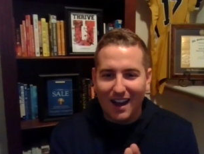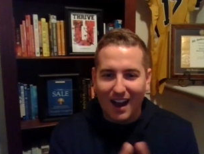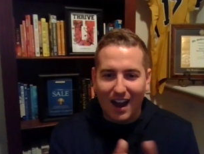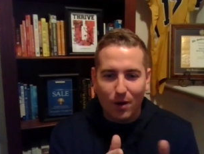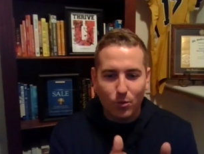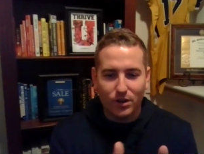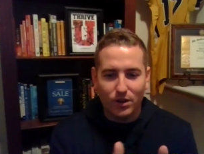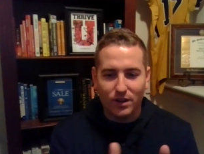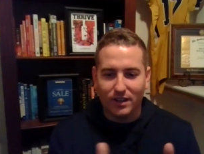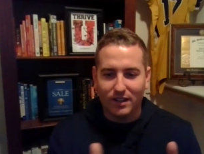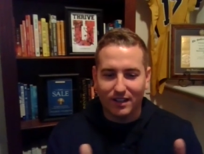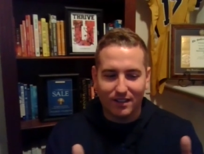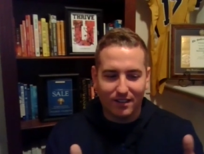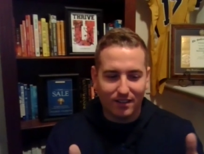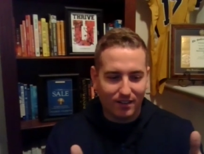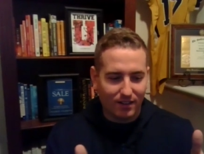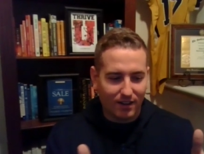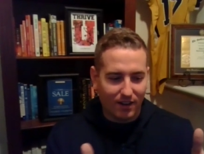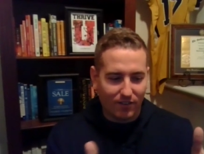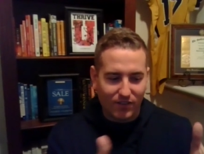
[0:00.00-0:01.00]
I wouldn't
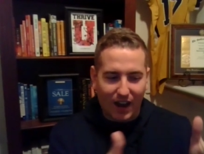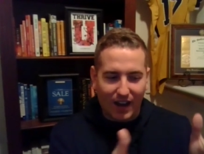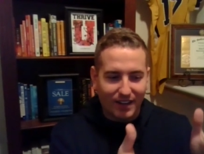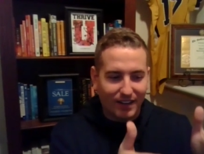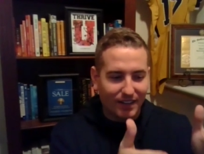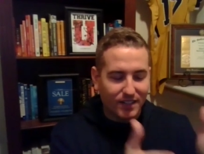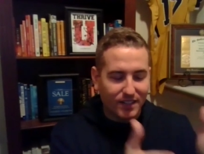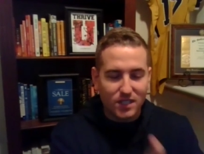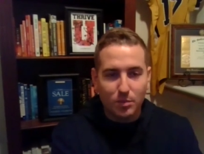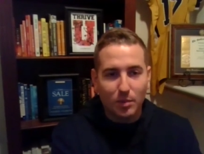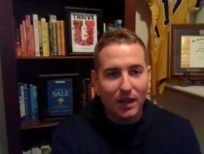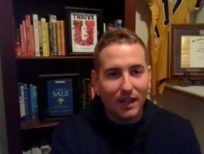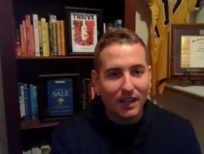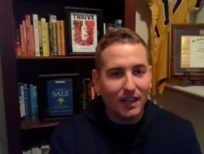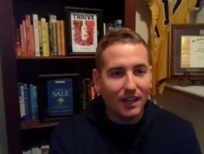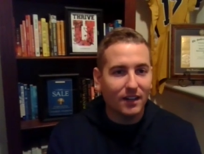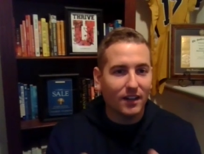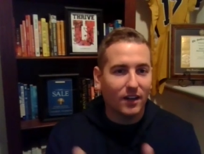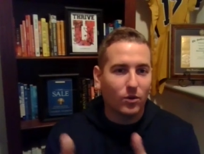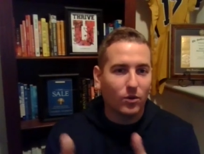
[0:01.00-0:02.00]
have gotten into
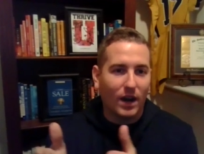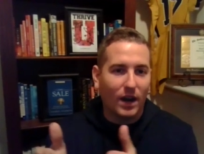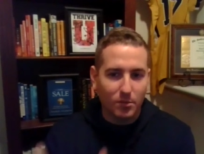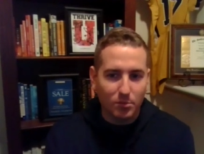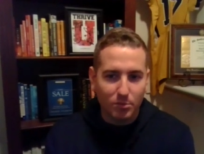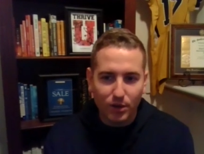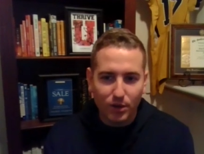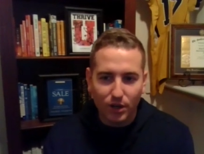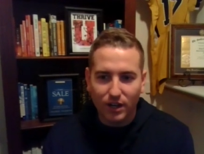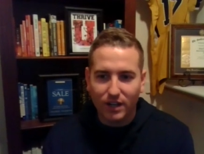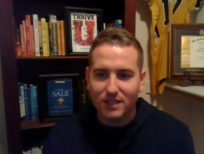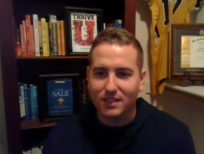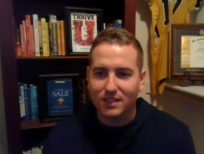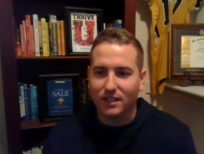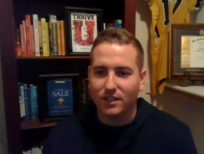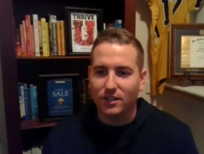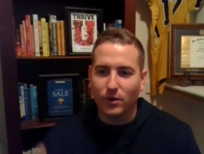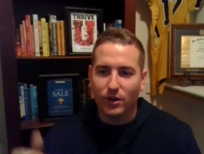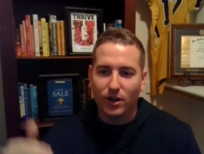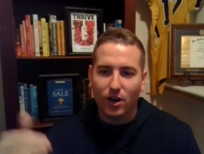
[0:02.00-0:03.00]
speaking and writing books
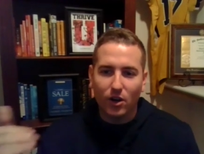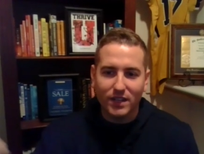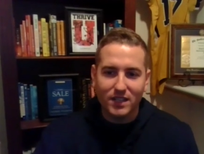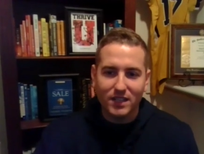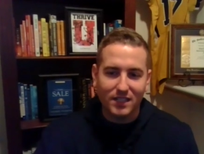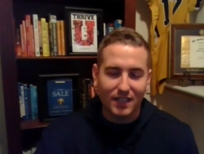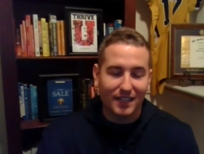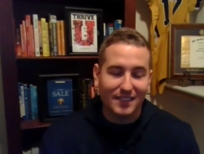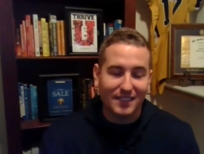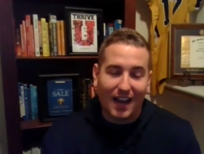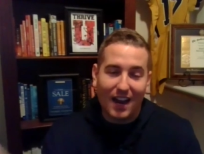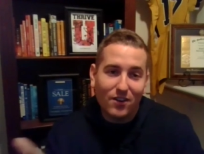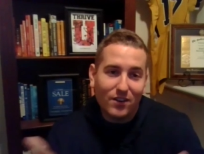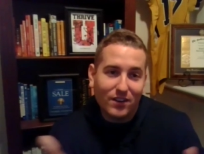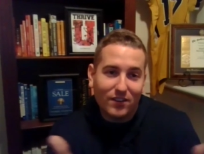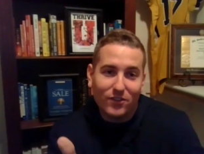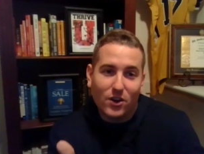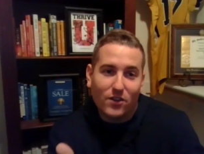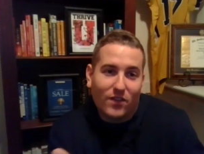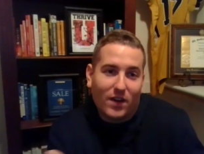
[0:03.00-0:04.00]
and doing all these things. I don't
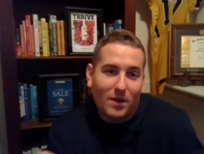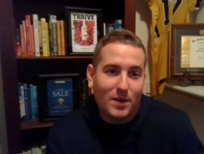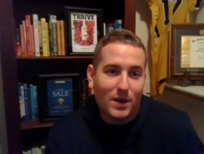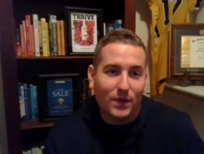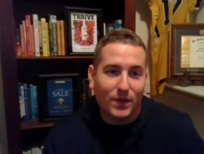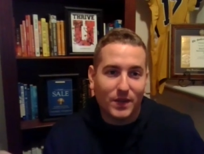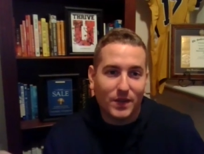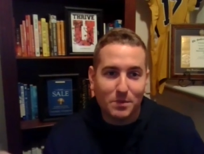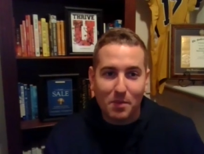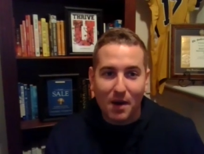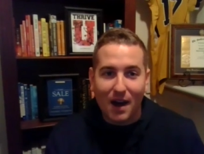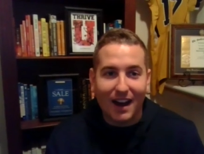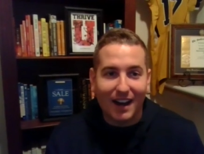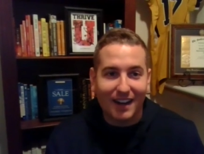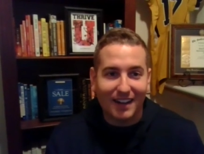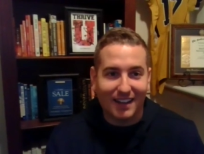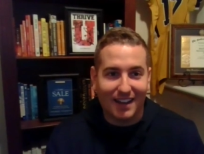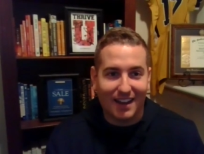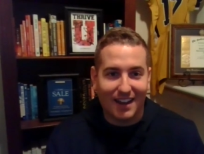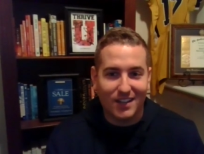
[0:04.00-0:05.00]
even know if I'd be on this
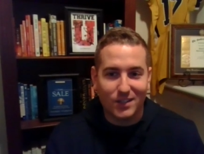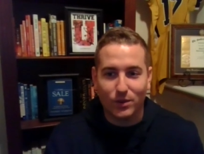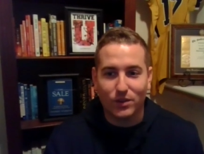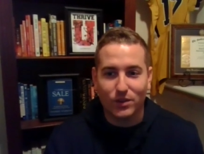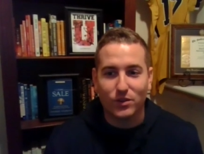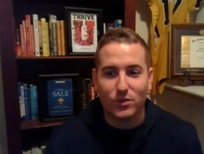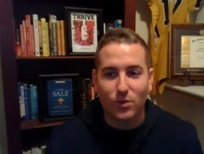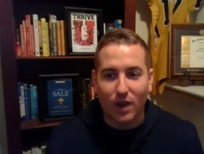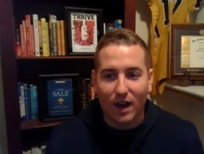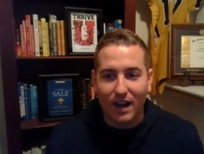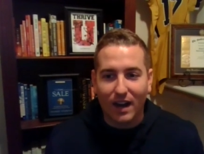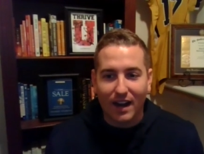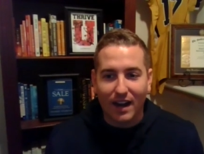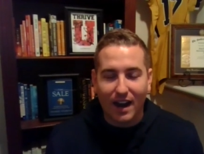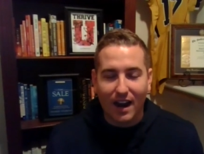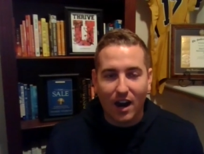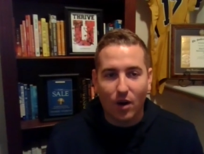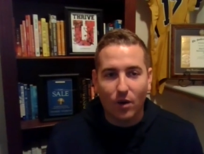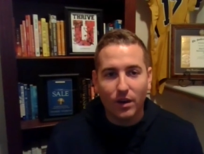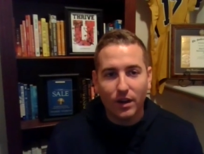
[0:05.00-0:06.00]
podcast with you right
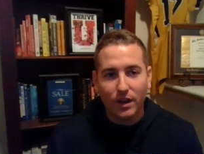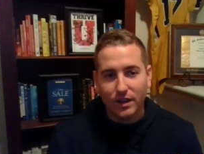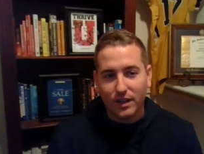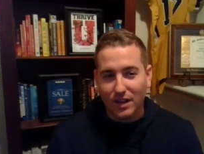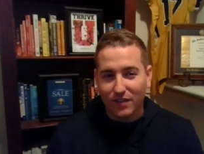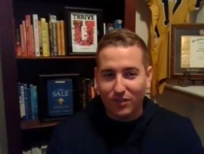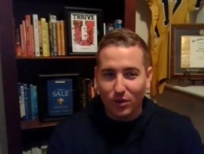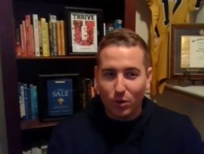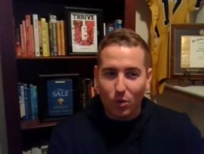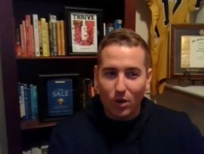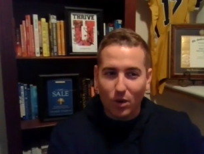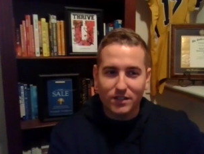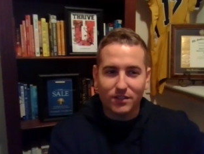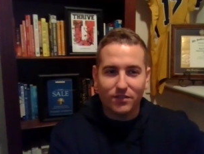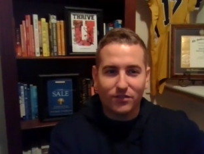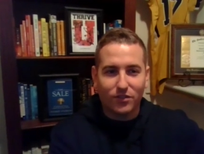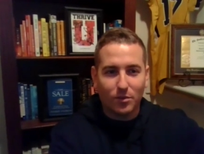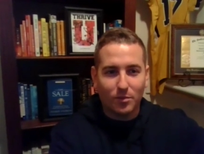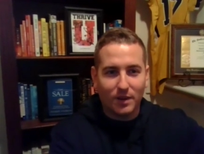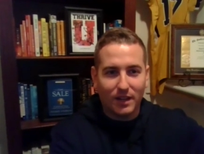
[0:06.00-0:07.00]
now if it
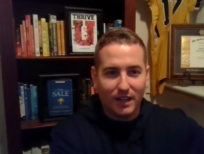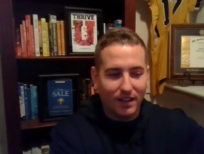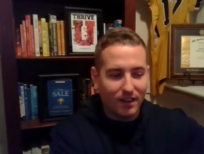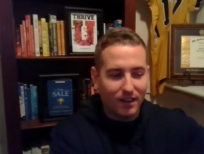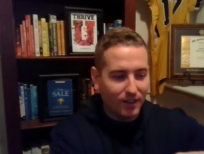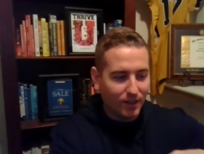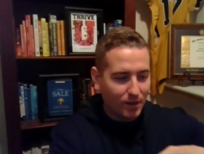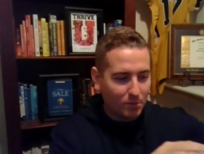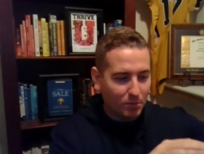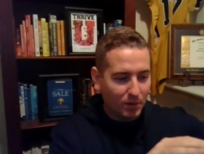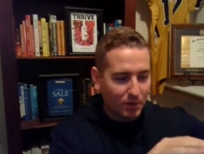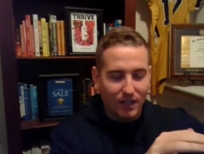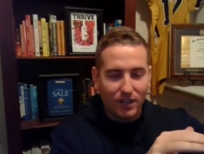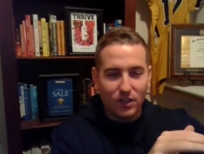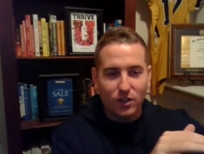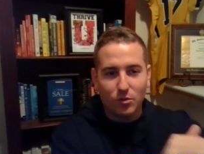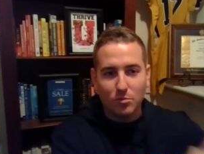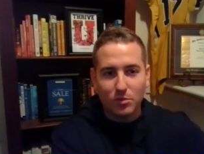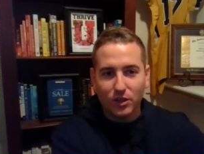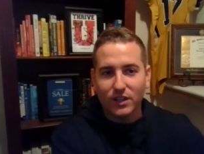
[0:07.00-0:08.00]
wasn't for me being
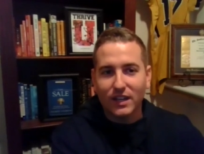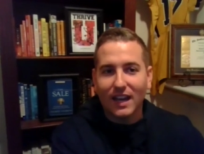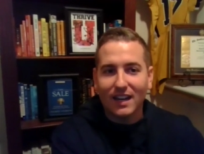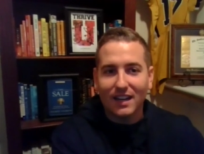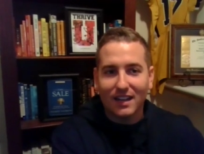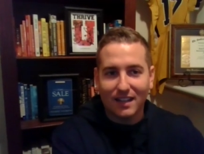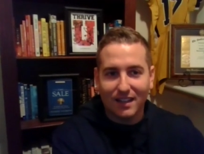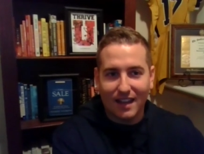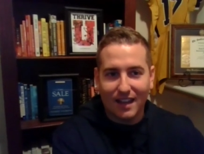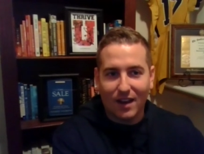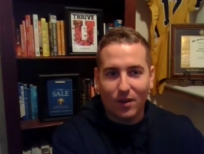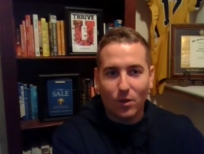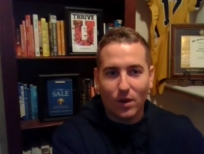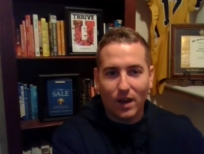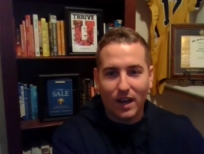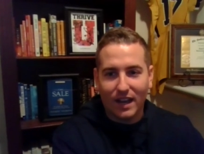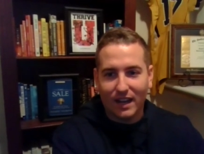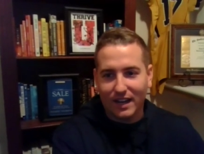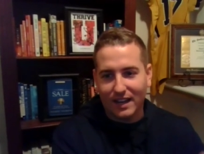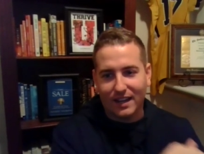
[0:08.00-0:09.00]
humiliated in that
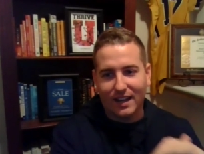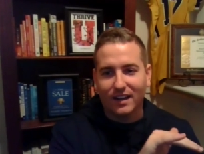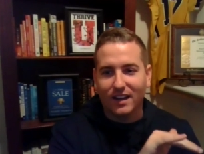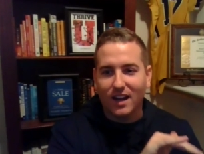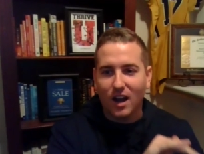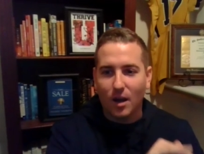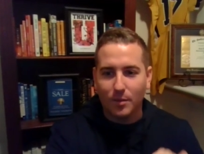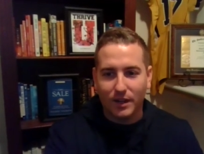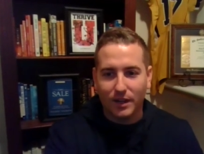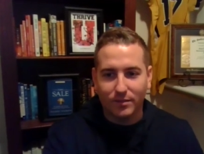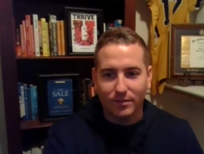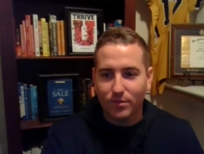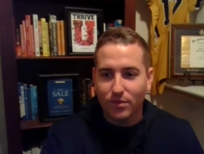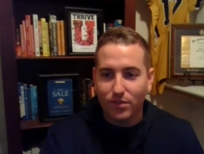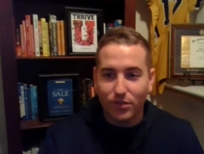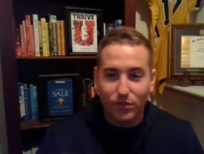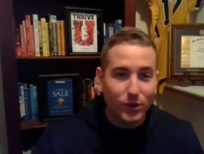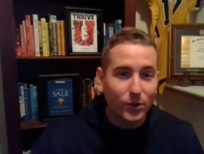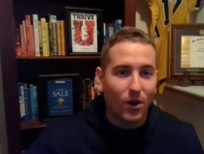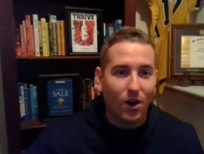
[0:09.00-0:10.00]
way and, and coming
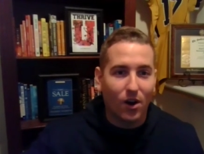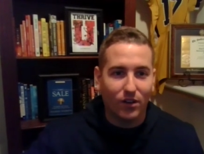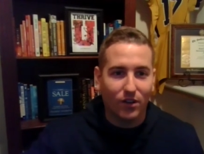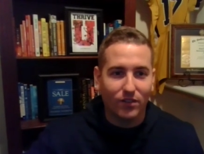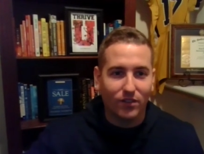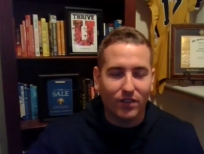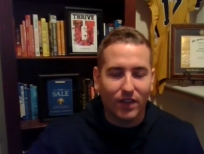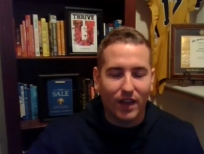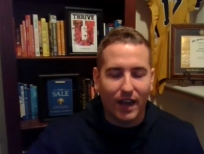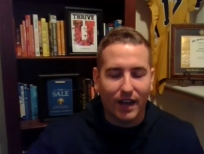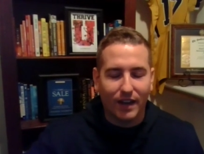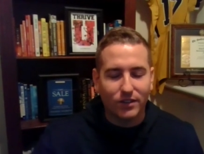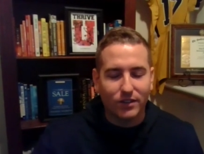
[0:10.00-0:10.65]
through all of that.